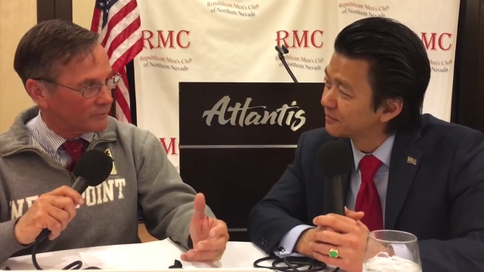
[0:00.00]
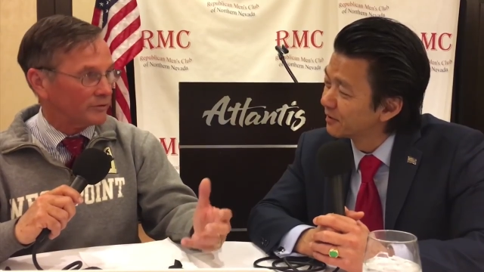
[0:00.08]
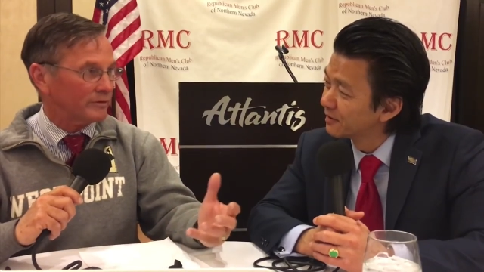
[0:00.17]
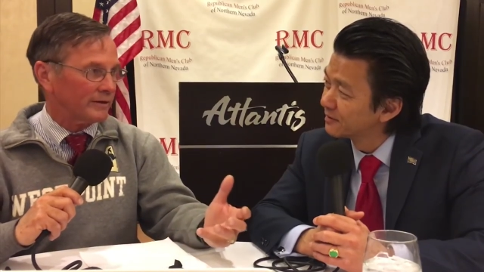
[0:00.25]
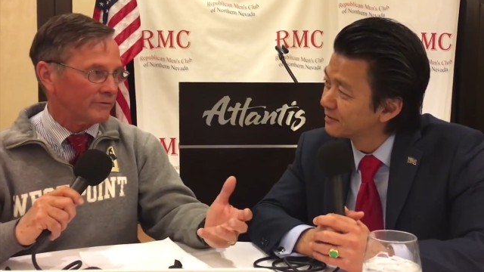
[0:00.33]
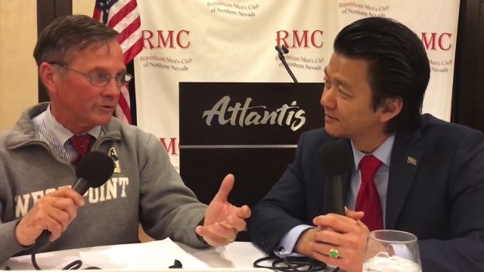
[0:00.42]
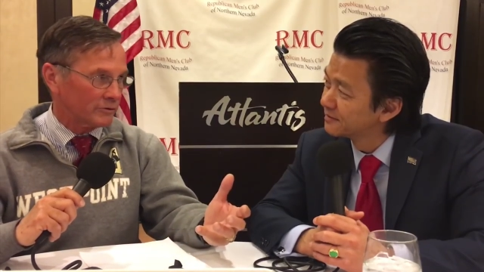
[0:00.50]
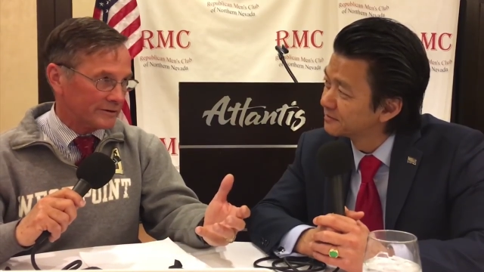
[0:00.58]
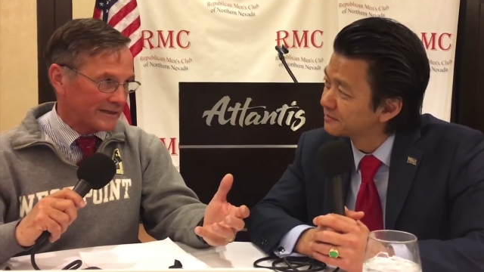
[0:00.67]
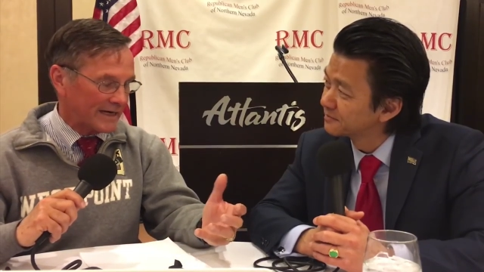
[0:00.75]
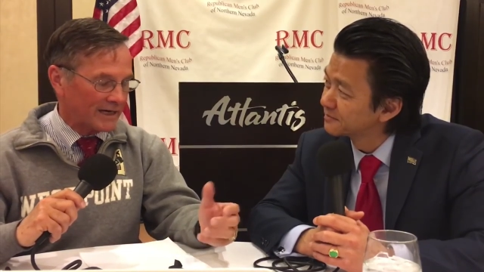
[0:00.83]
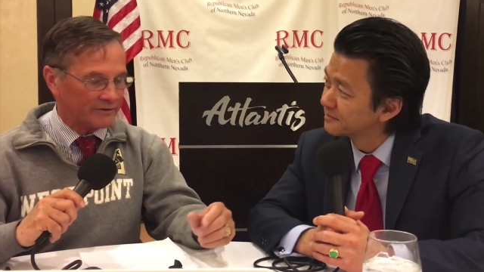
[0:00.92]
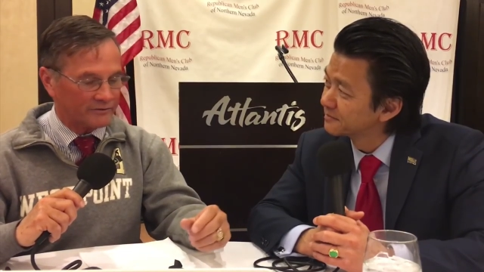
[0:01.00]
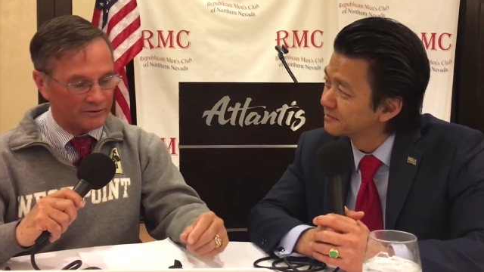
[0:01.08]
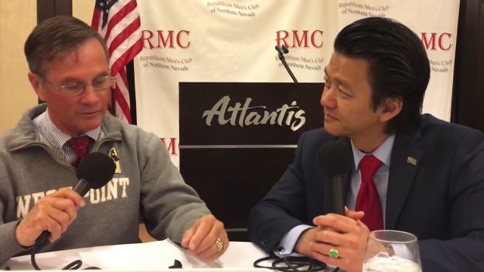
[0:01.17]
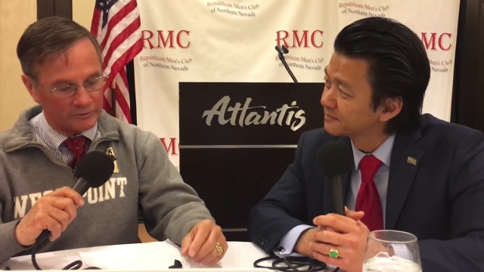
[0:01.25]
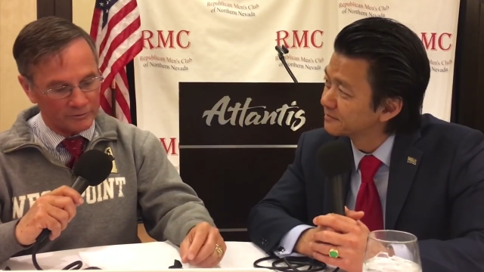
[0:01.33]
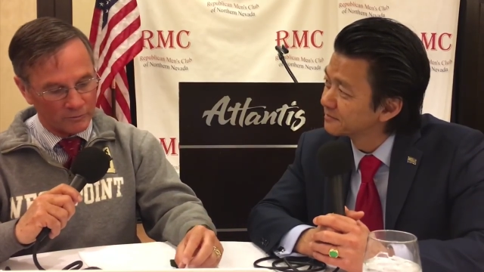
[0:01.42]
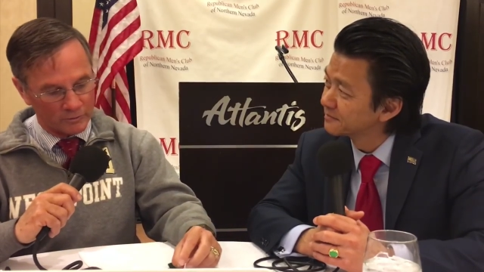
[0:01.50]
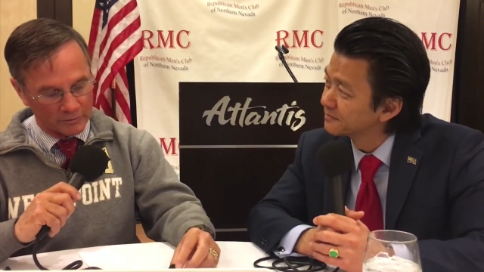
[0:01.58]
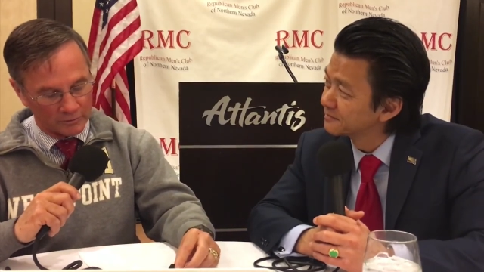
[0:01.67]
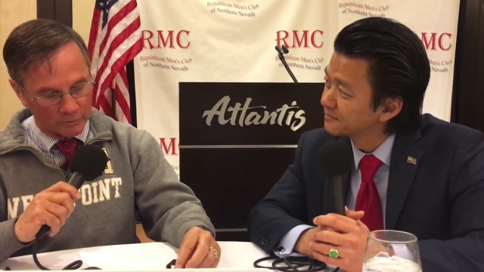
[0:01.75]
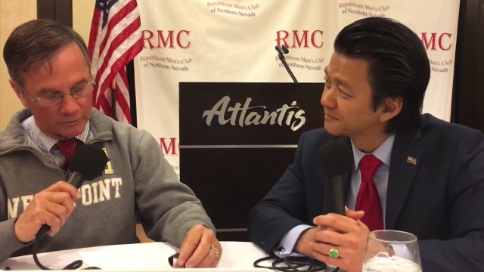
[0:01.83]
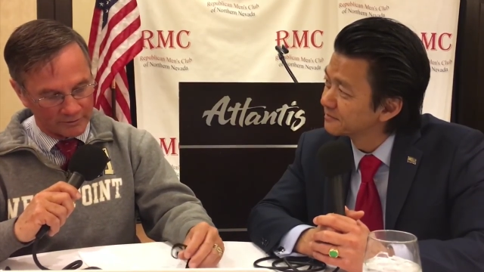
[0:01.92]
Speaker 1: We do have a newer tax, though, which we won't
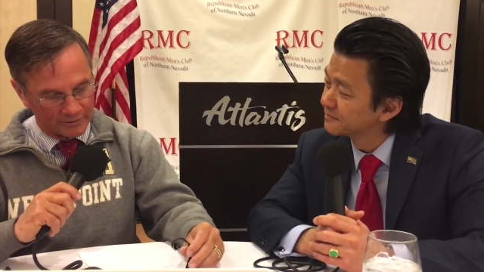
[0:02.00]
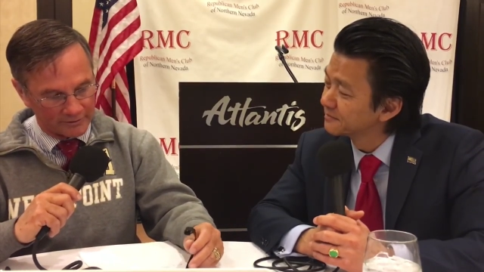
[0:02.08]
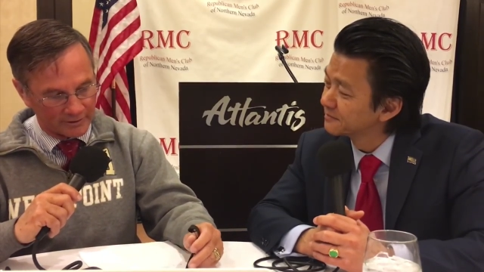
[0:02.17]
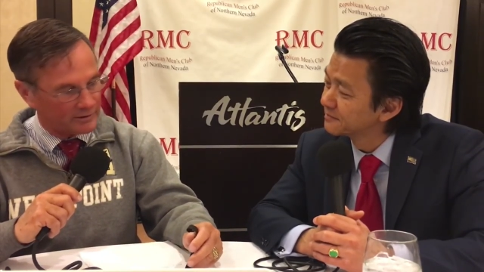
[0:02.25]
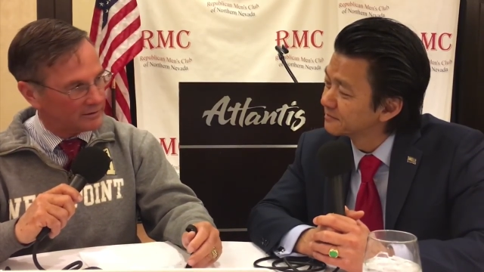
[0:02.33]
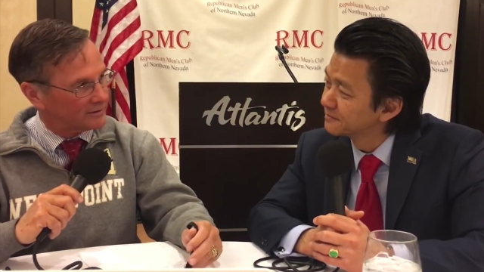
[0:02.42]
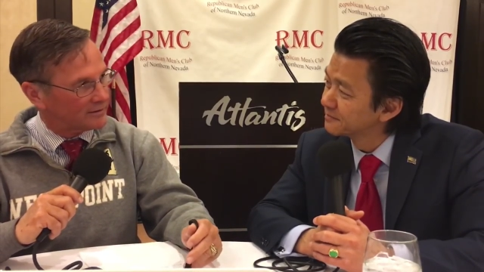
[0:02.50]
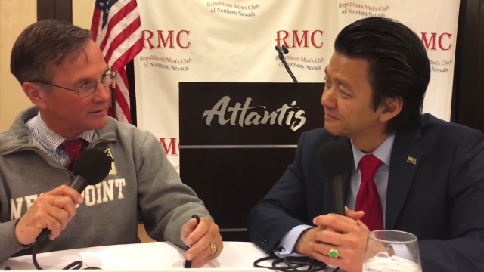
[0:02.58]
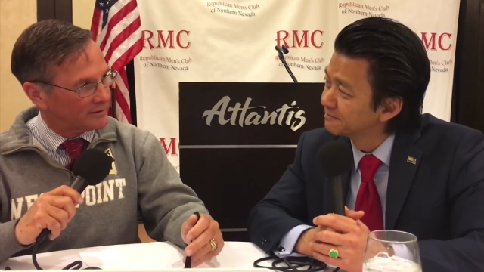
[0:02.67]
go into more detail.